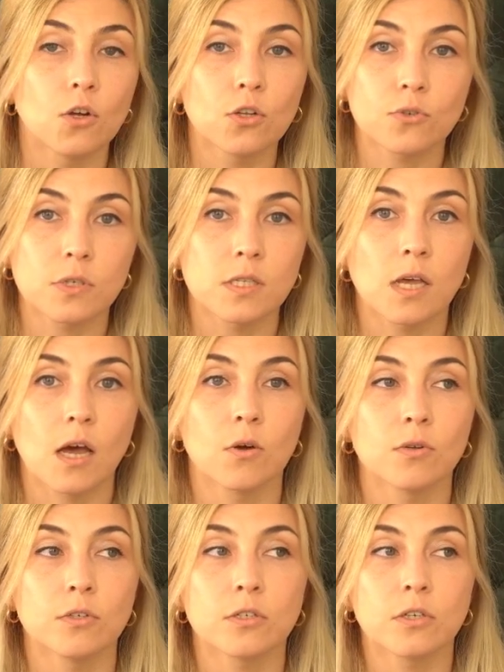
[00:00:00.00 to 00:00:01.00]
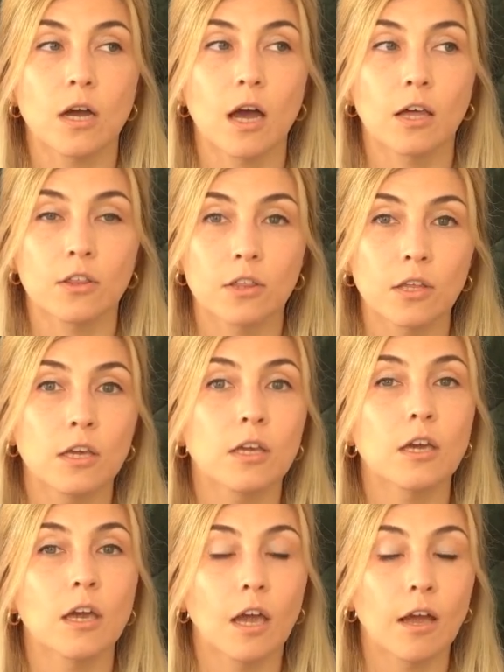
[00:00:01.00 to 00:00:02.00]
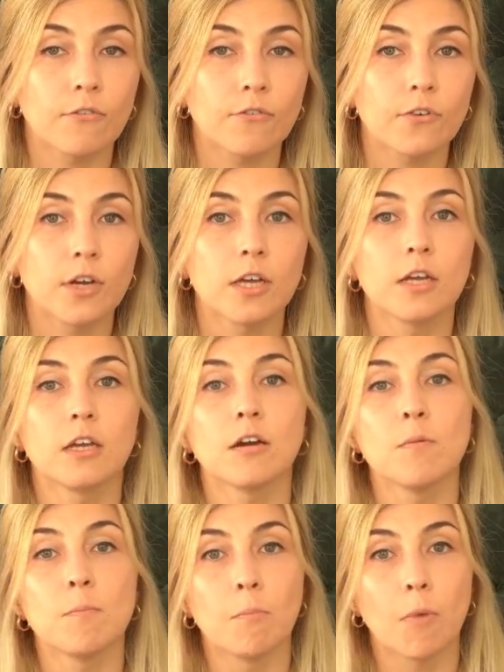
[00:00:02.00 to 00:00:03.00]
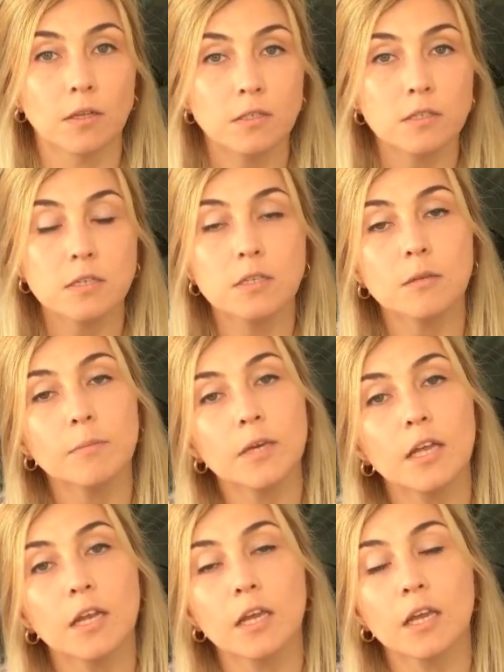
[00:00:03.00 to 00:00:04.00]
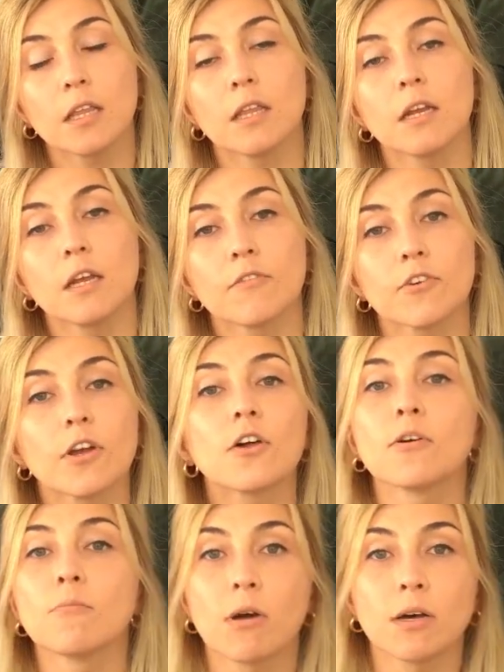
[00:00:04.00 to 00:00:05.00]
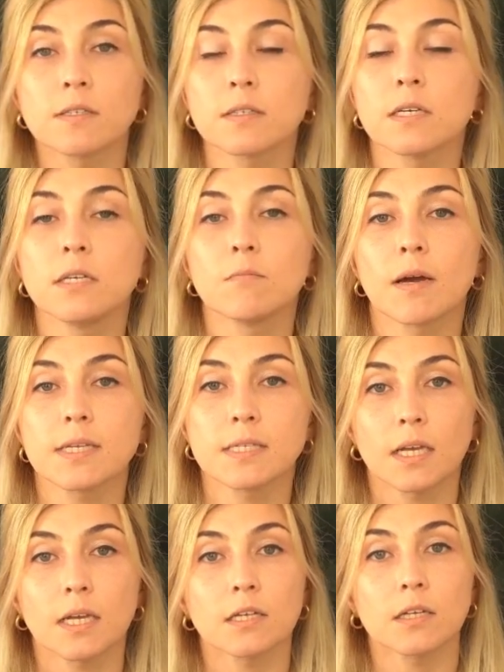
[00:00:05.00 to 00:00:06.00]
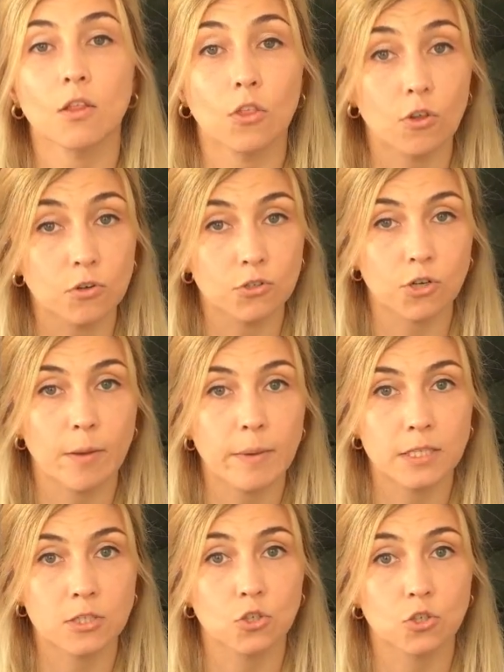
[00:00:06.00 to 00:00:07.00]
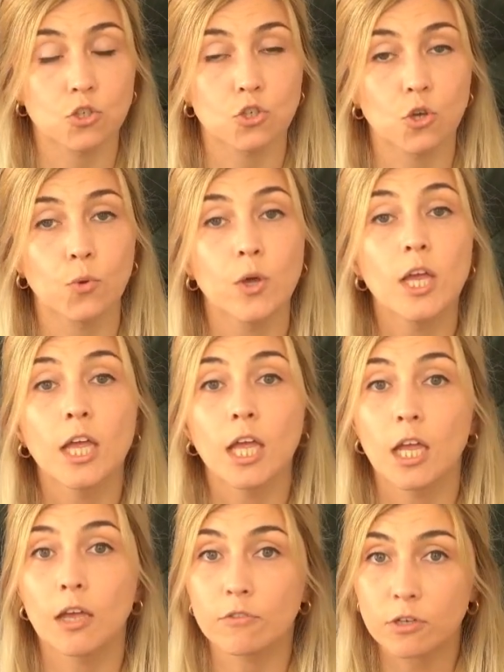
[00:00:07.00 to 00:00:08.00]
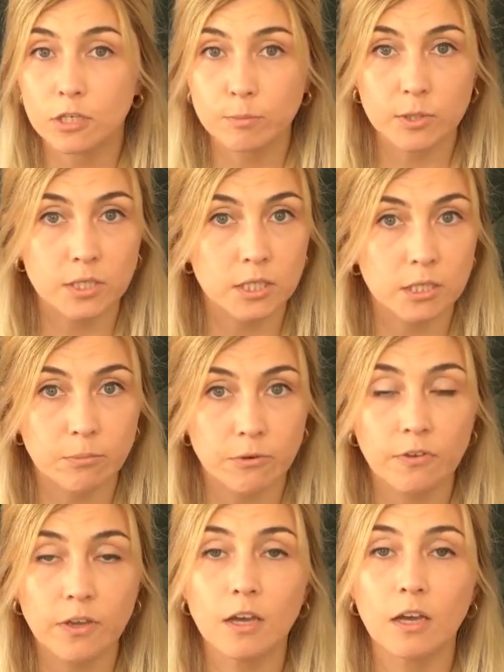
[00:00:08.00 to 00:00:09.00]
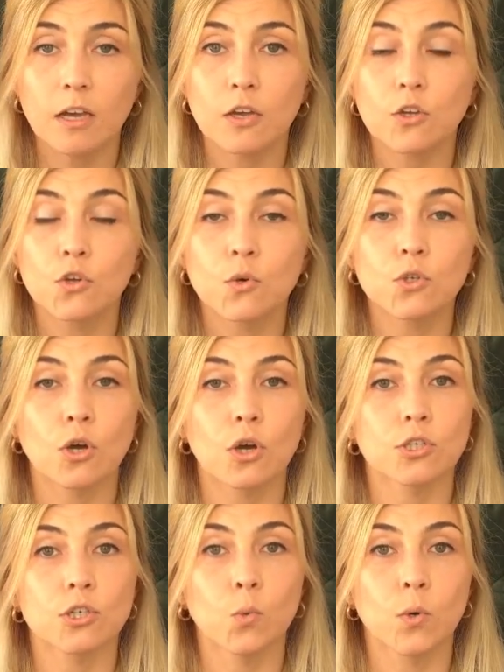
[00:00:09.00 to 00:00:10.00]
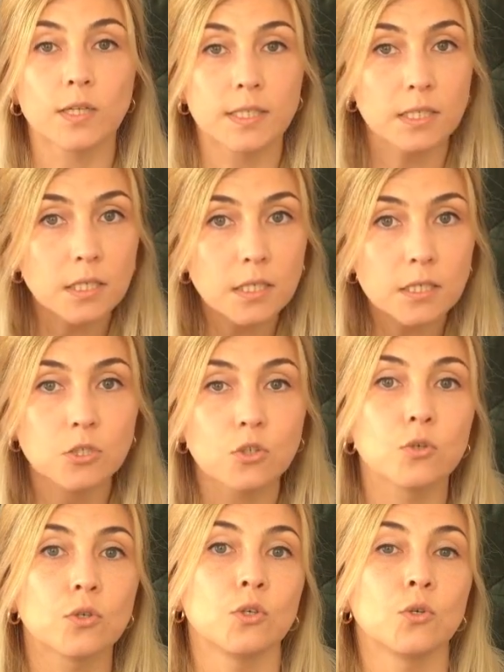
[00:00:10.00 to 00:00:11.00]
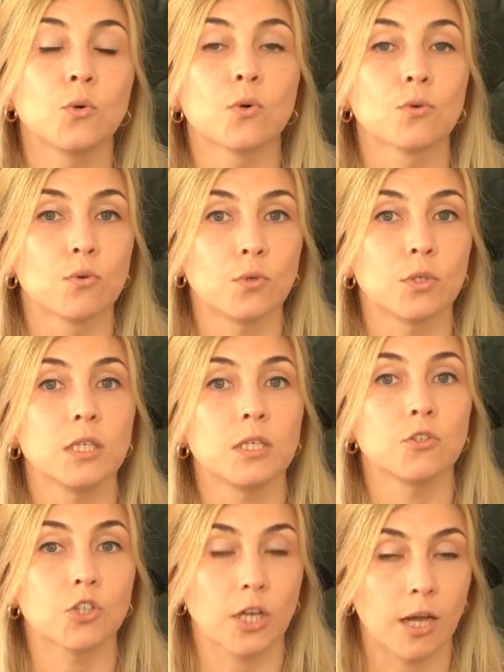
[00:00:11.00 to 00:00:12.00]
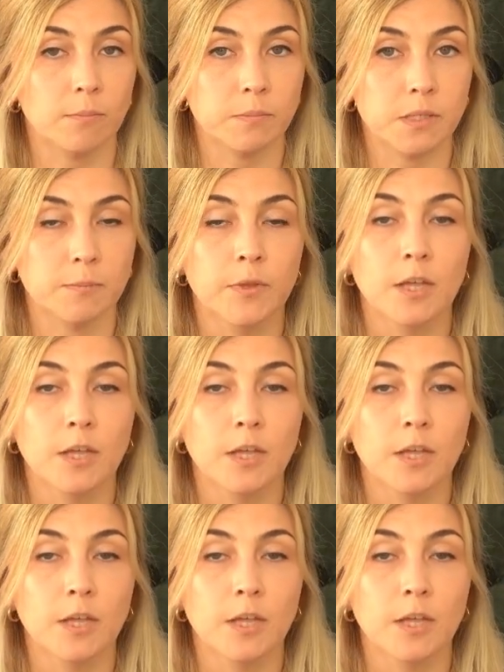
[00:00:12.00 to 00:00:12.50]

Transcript: ultrasound, I think, every month in the beginning and then every other month in my second and third trimester. So if there's placenta previa, your doctor will see it during your routine checkups.